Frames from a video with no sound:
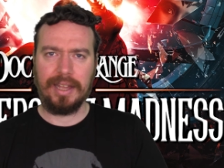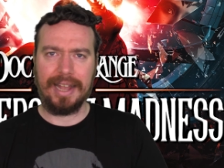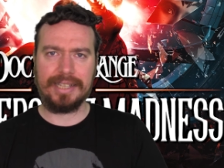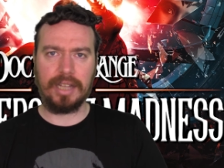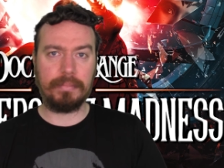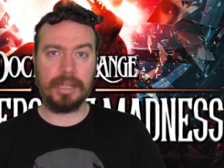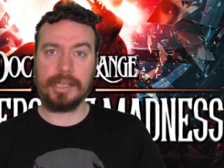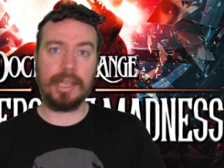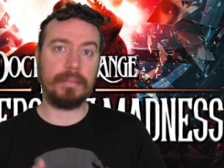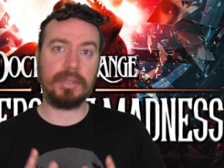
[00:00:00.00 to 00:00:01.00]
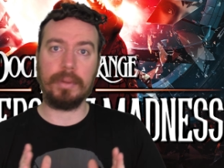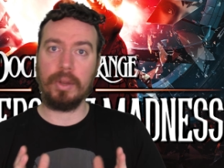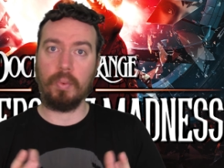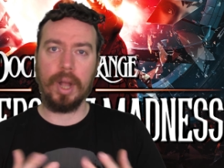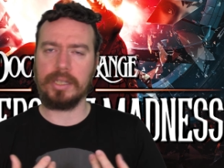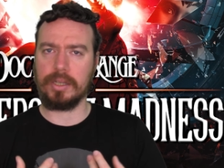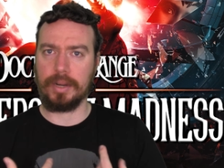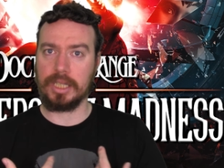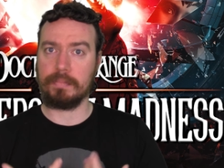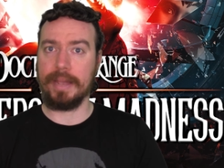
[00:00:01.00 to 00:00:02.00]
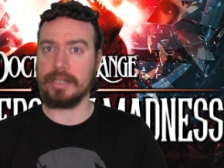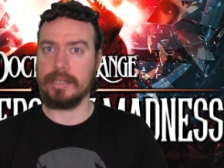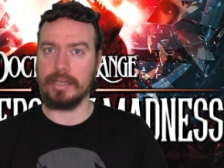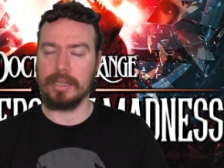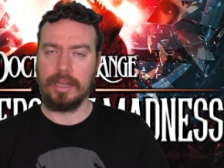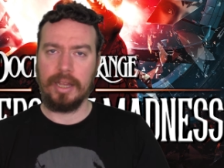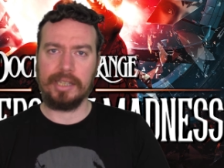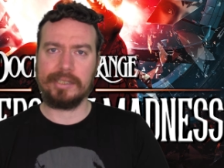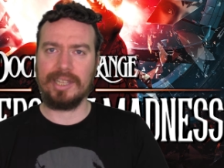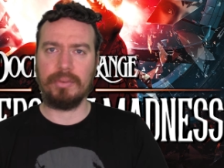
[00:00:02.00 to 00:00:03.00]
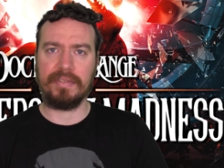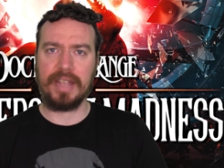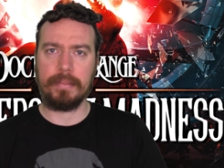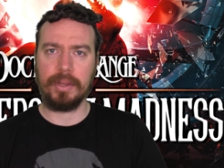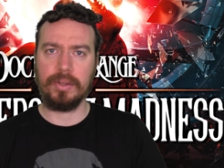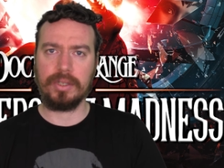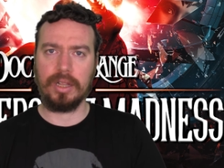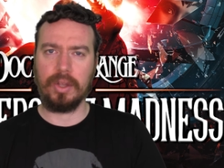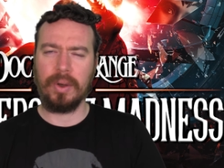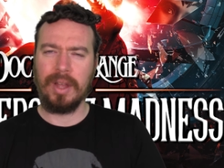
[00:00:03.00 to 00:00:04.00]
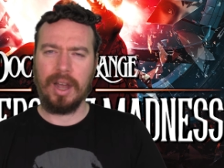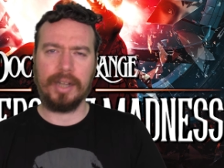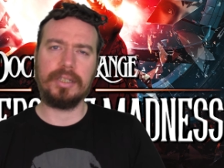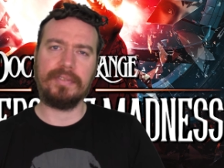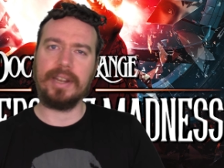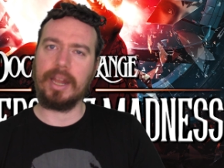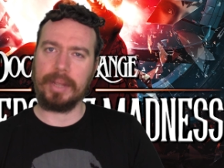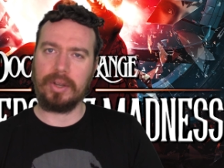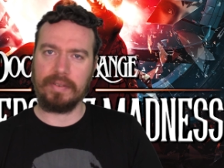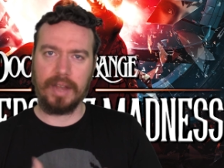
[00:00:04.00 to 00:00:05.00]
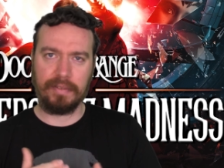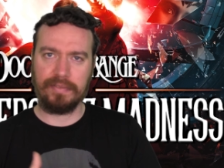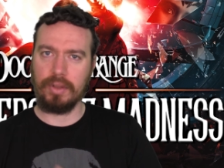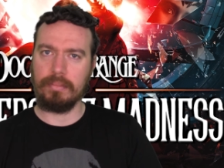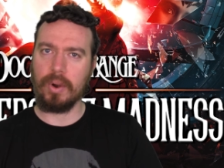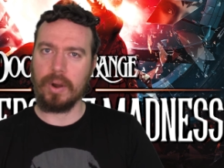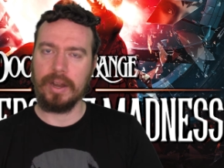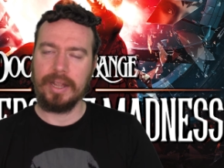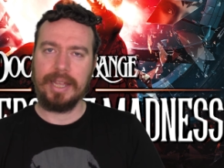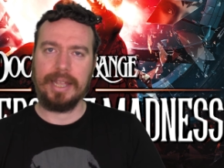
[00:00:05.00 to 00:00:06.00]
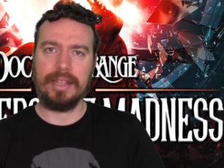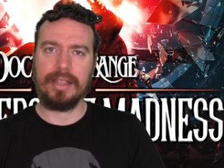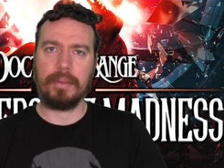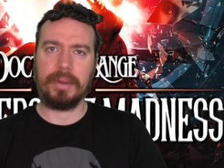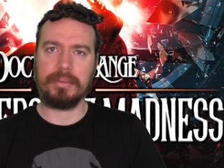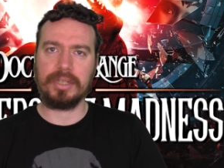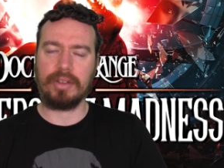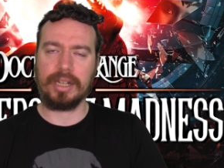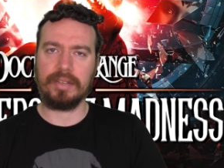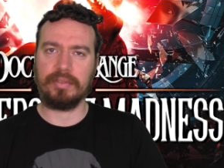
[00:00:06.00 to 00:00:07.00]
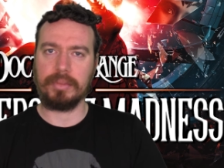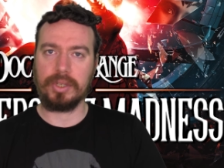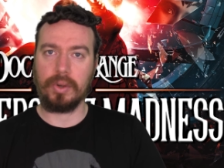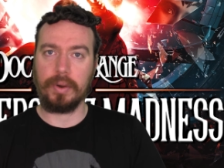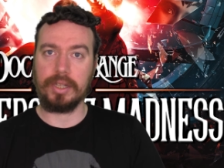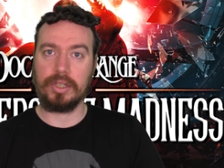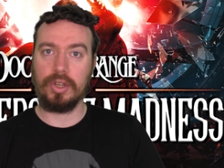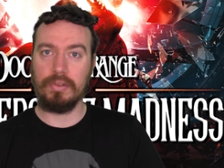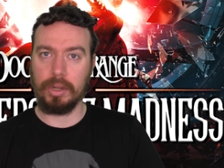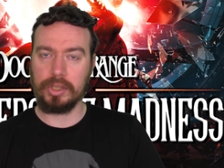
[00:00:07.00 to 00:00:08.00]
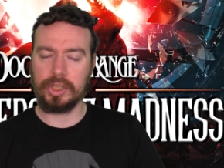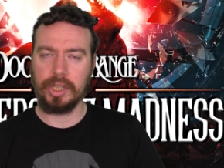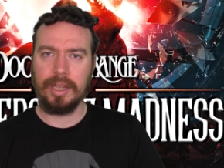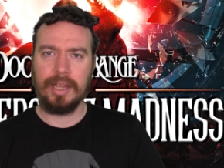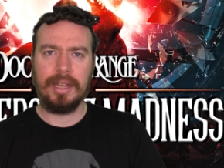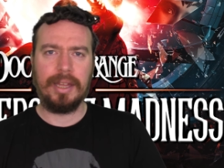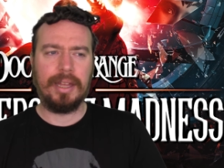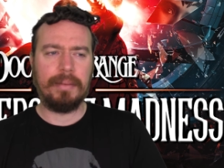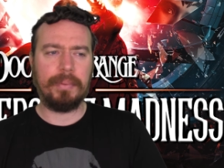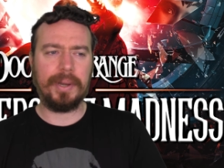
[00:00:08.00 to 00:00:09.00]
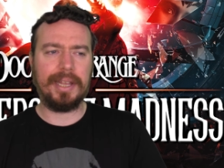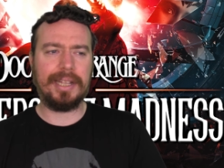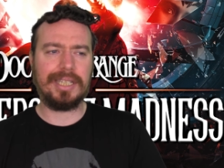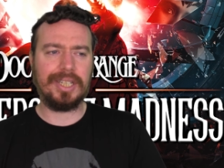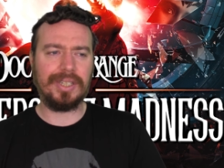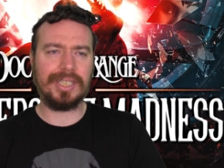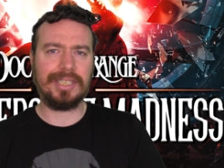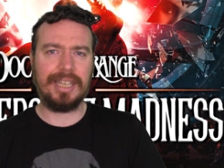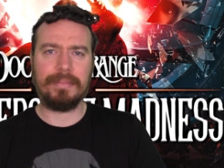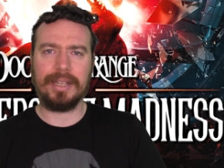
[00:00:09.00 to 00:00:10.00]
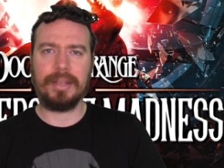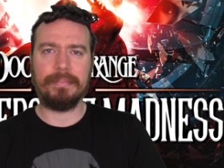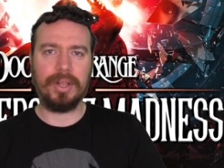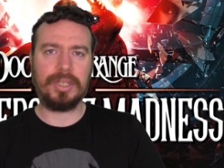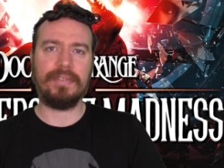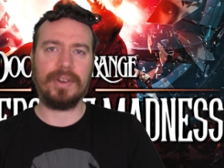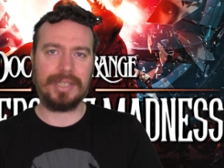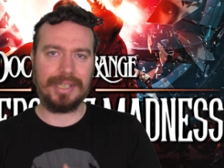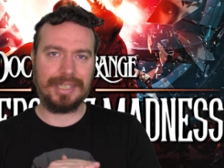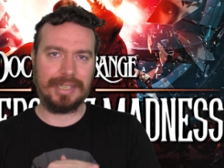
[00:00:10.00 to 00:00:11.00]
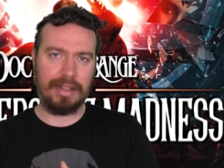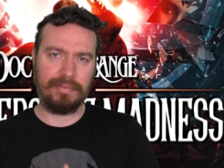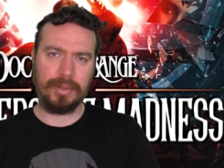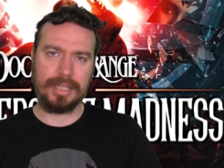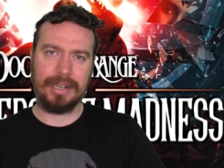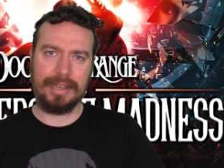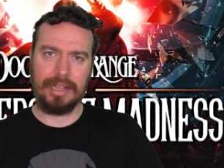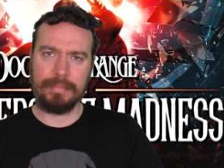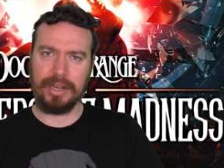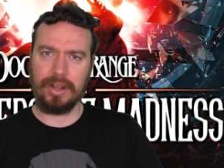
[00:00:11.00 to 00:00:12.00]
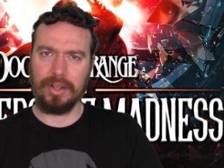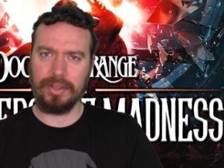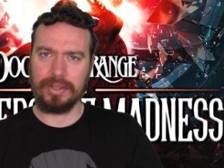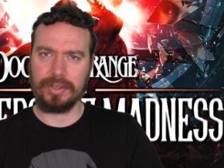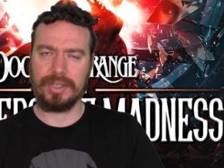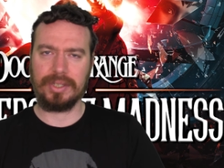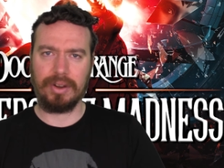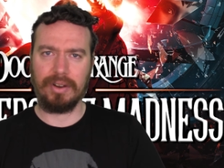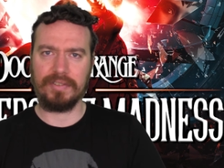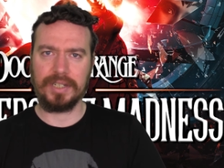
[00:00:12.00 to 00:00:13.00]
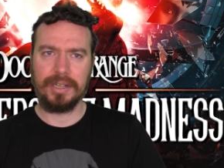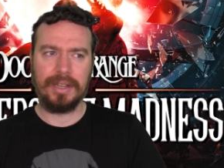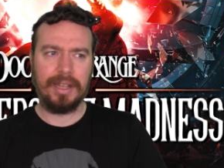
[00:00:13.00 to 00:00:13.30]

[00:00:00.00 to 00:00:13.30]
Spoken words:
And I'm not saying I'm someone who wanted or expected a slew of cameos, although I do feel like we could have got a few more in there without detracting from the story too much. But it does seem like the multiverse itself was a little bit underserved.